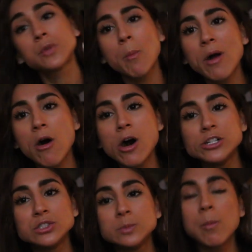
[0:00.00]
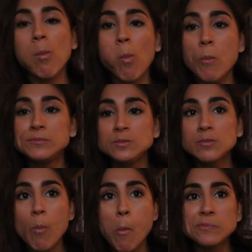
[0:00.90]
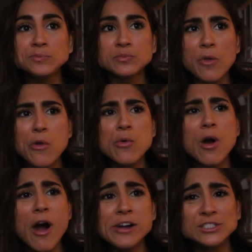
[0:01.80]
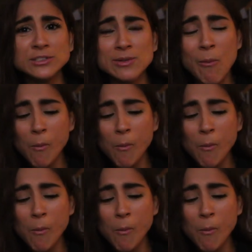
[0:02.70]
Oh my gosh. You guys.